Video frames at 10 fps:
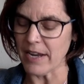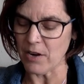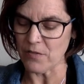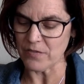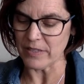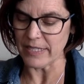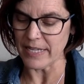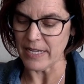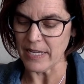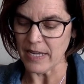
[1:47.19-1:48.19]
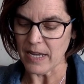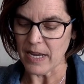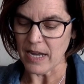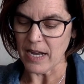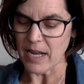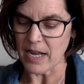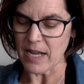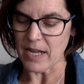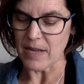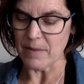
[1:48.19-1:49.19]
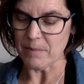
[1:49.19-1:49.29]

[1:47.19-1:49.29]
carefully uh,